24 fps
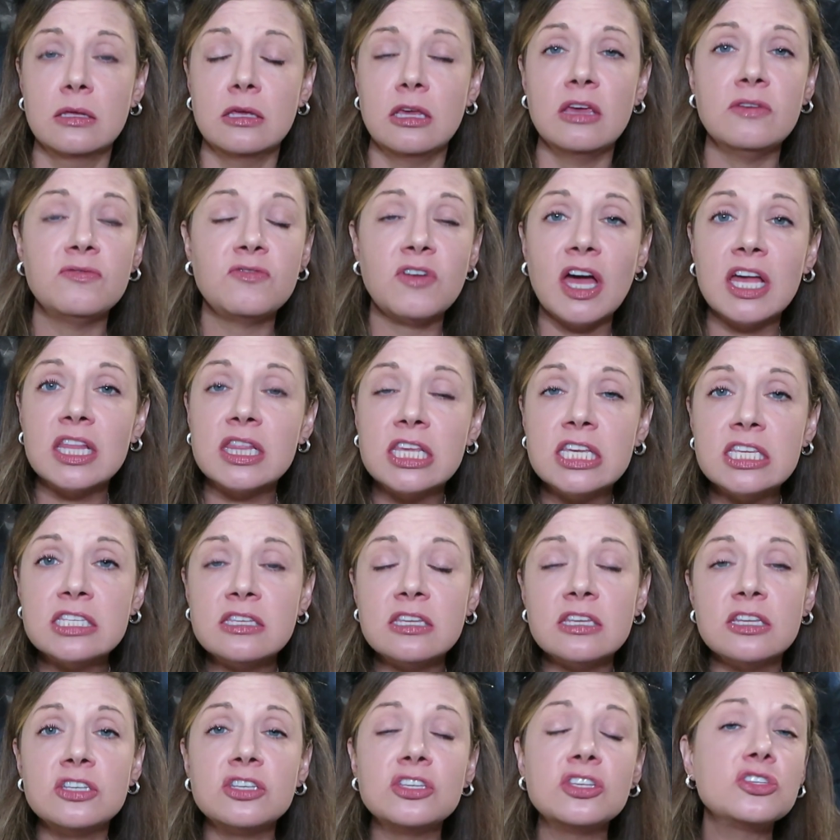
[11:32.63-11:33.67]
If I
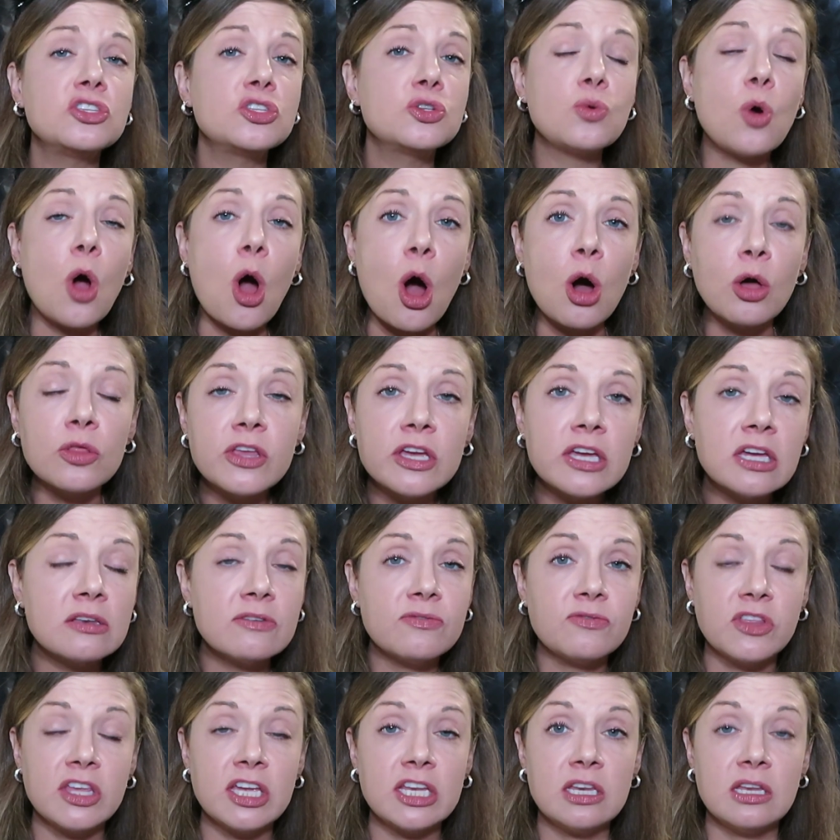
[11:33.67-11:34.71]
listened to all the
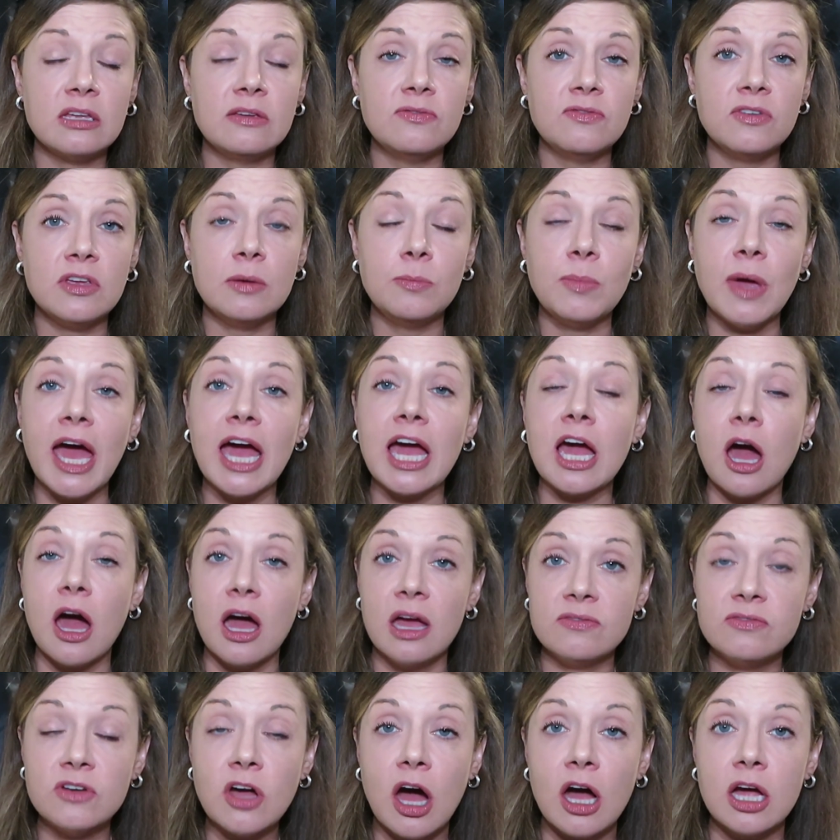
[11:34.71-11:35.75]
conflicting feedback
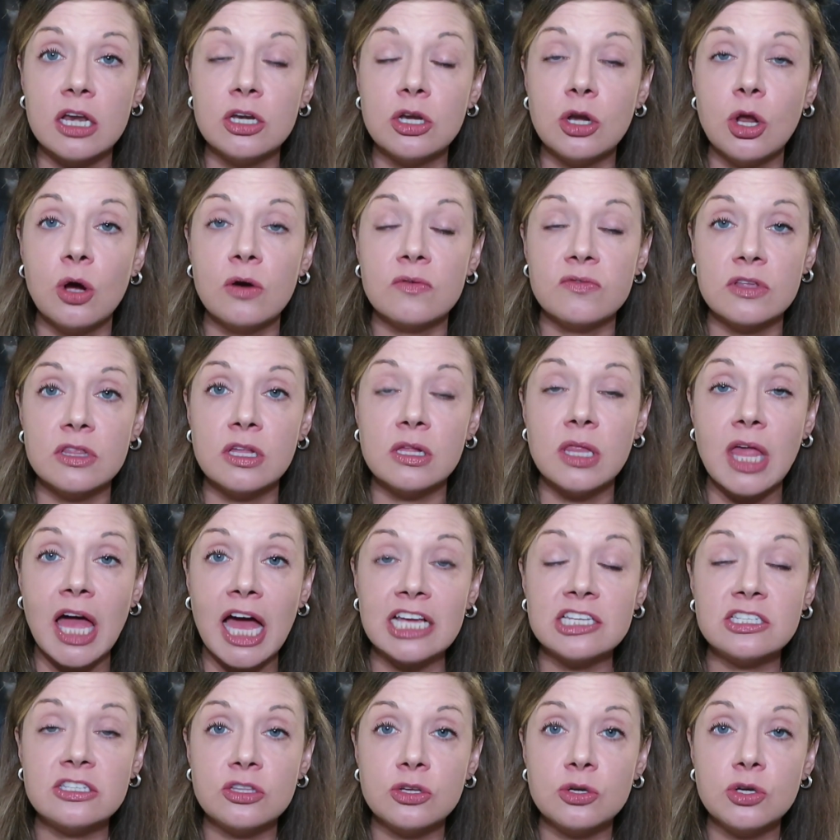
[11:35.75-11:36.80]
I've gotten over the
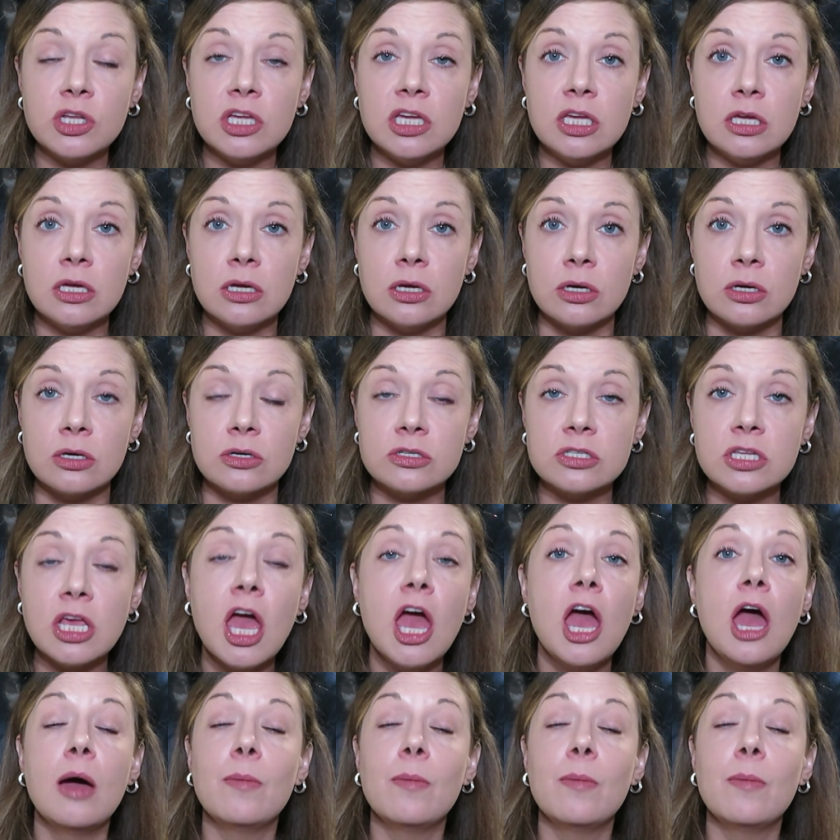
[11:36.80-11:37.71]
last 30 years,